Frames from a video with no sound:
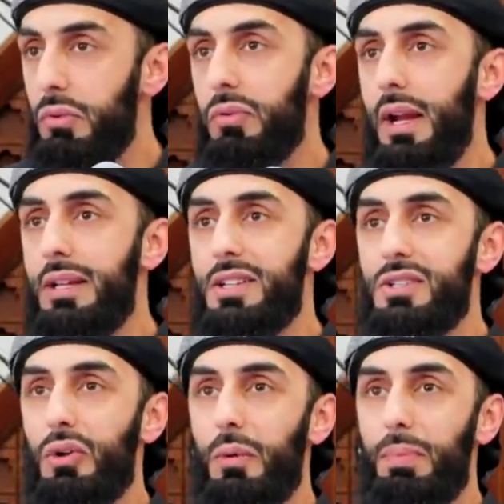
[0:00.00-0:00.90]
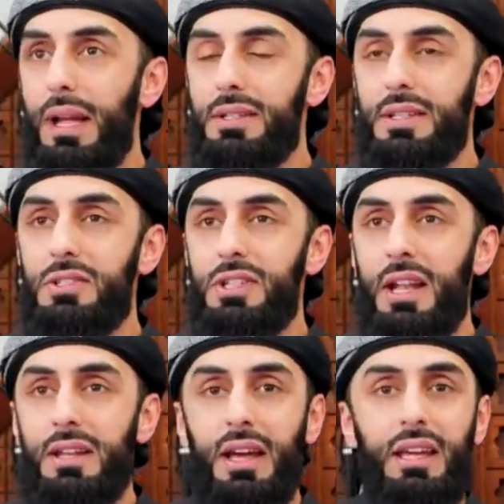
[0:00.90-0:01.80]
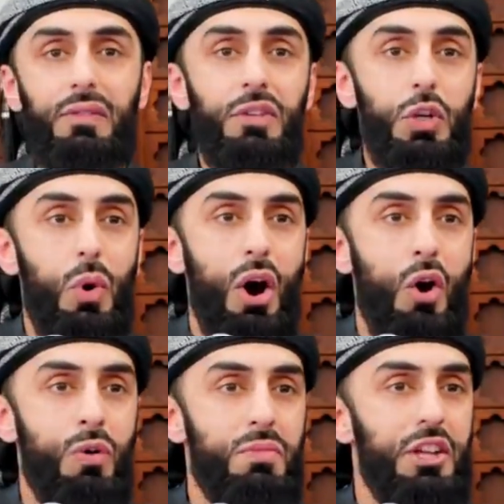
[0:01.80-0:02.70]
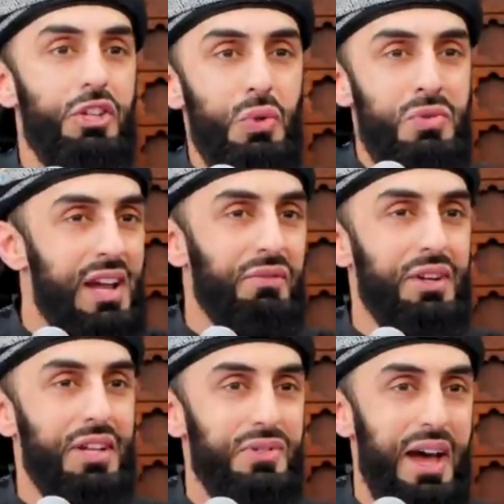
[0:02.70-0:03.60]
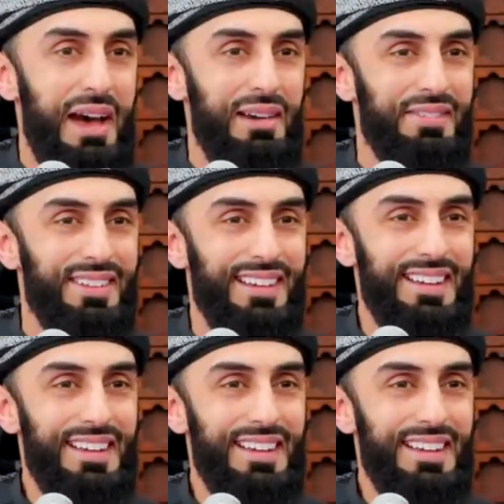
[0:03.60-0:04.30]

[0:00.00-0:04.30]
raises your place in Jannah, giving you a home that you never deserved.